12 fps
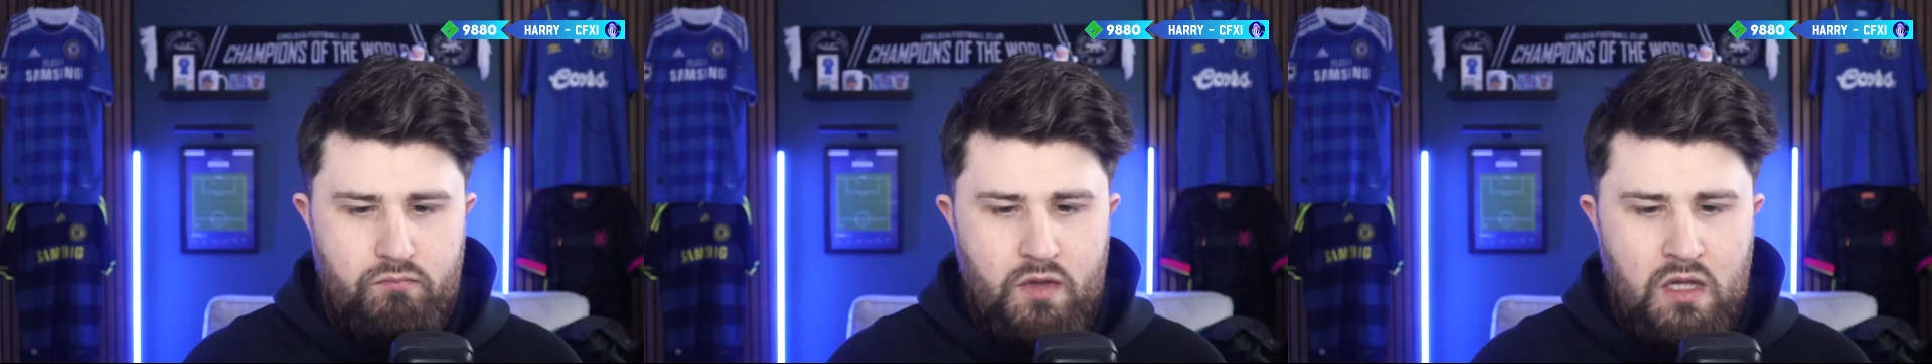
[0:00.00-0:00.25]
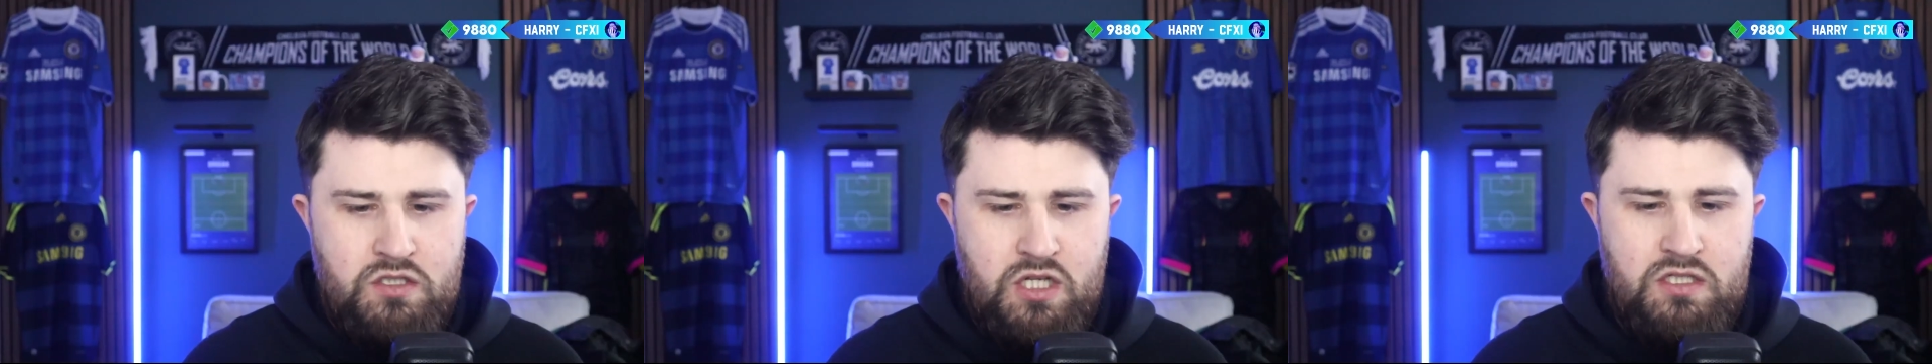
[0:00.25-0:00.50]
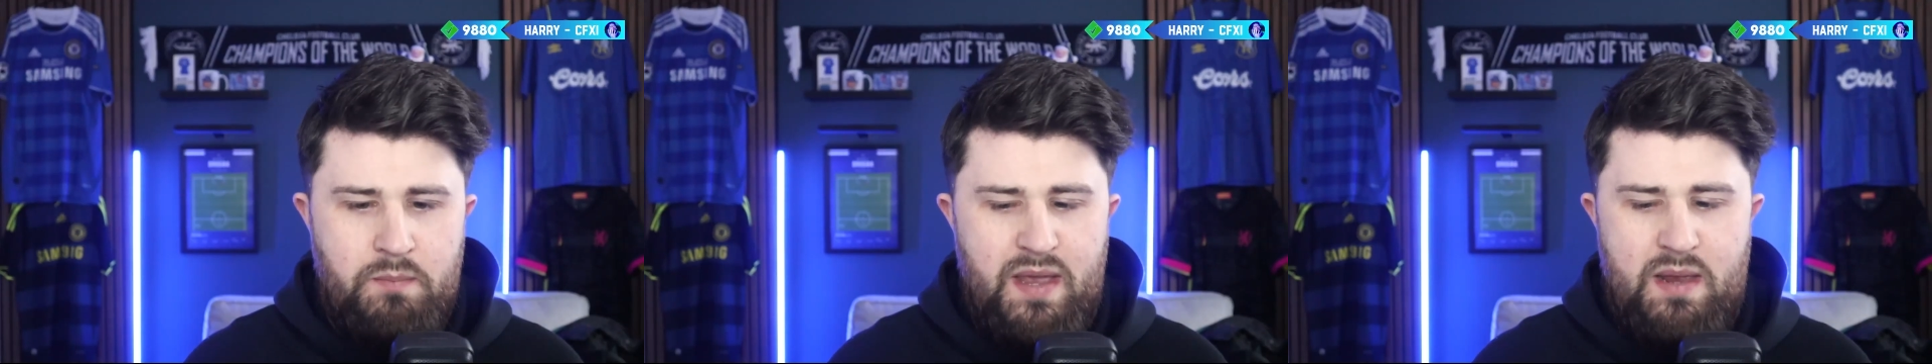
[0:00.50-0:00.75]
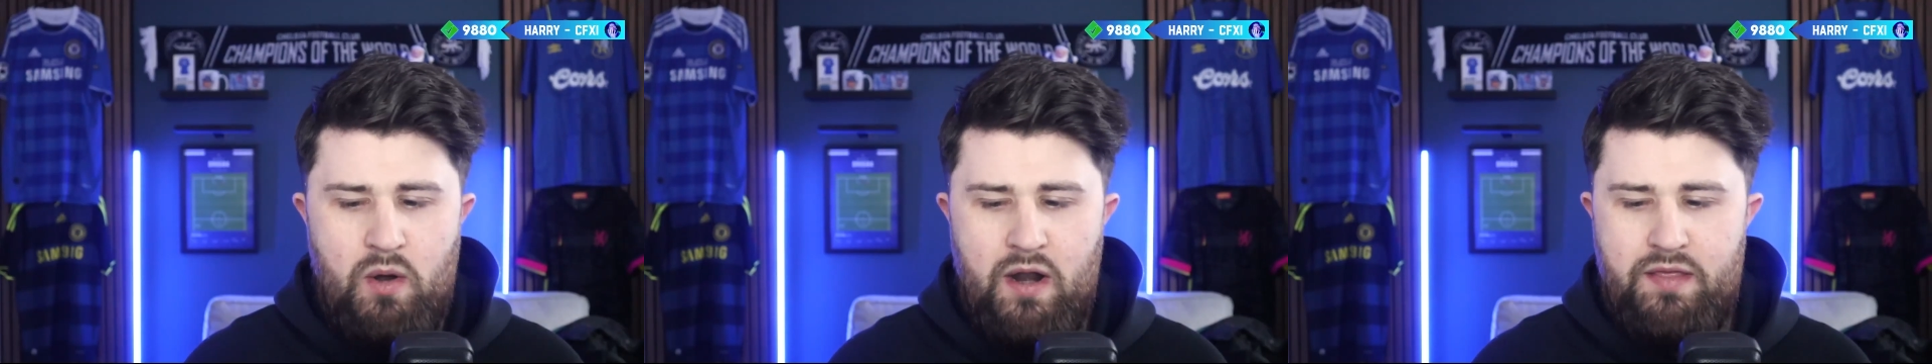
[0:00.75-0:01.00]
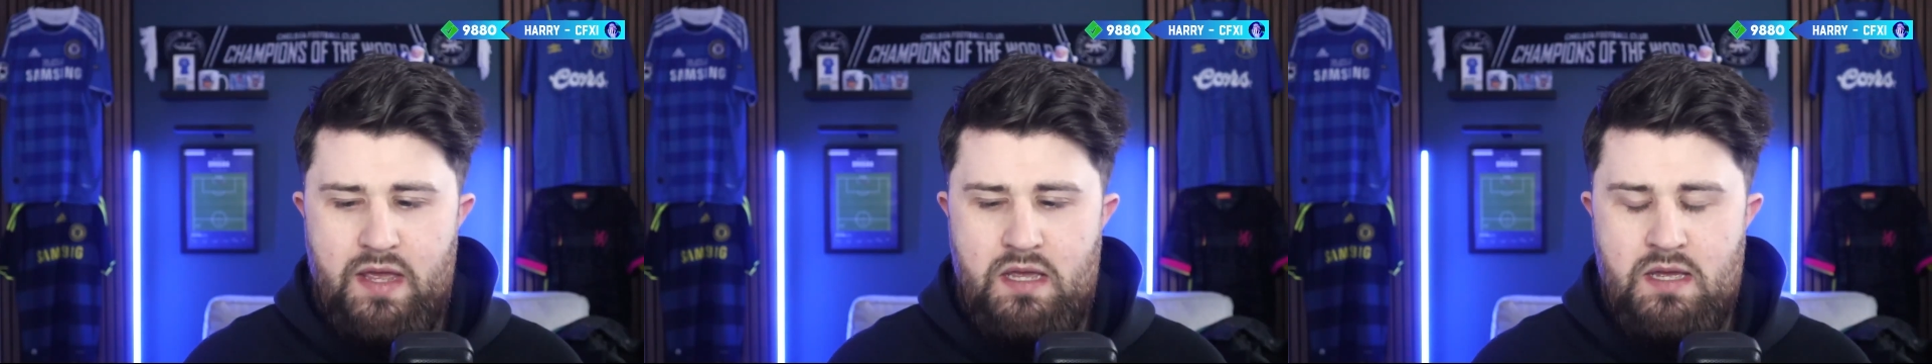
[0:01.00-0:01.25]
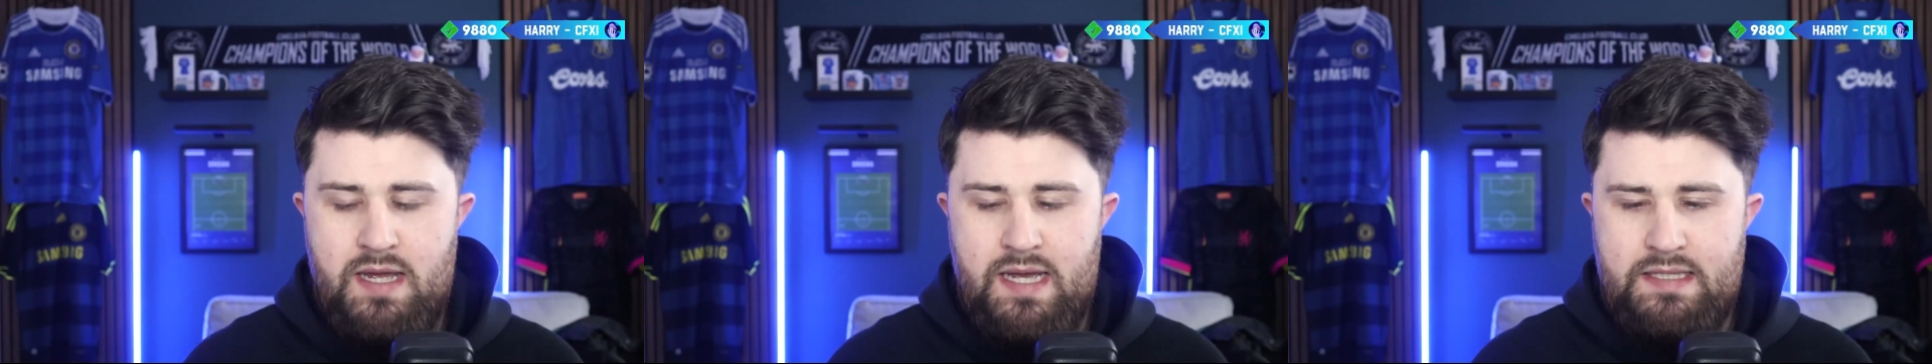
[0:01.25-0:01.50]
So to be one of
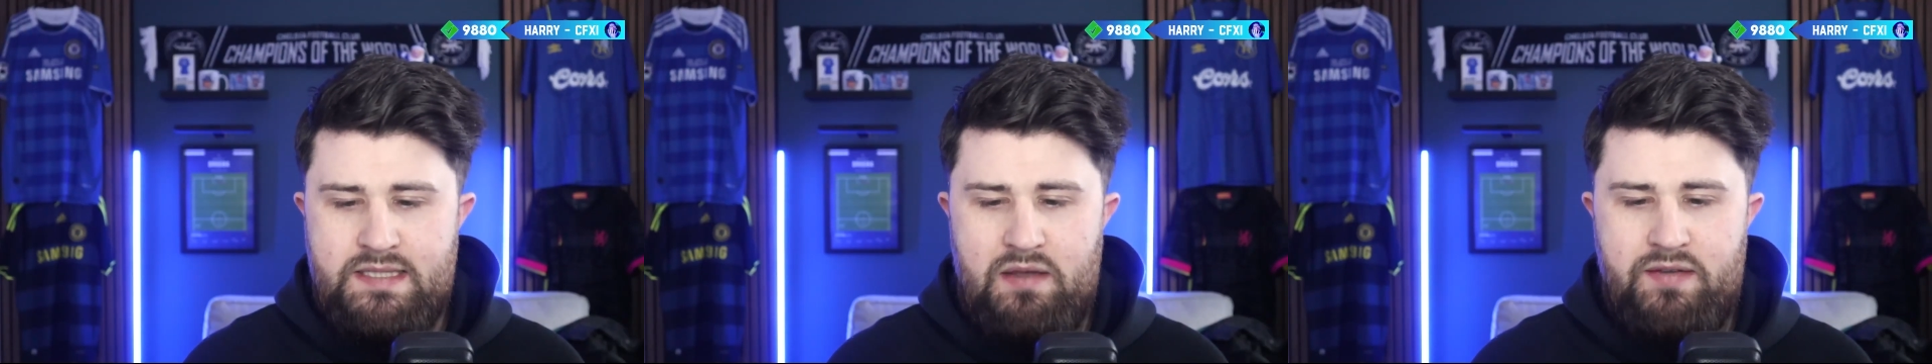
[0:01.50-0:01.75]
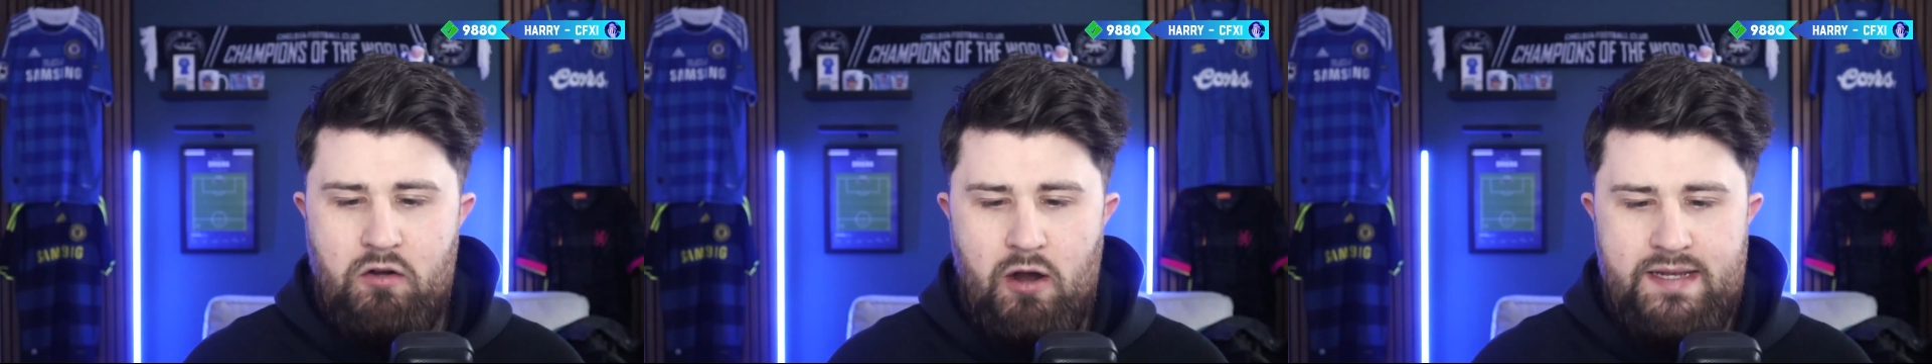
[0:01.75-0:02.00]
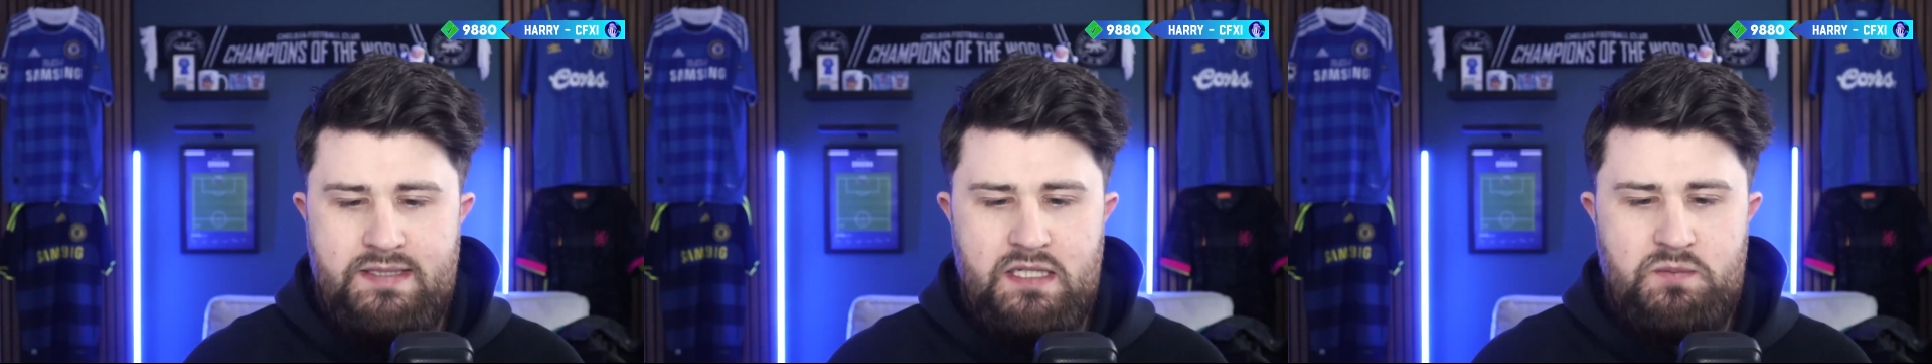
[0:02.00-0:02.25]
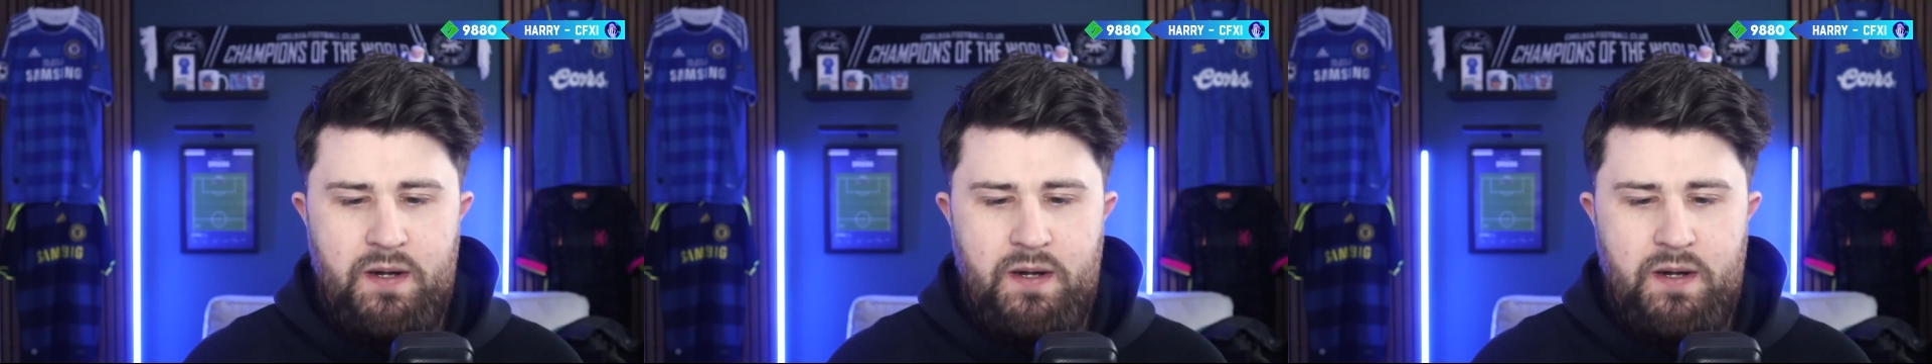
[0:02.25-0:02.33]
the saving graces,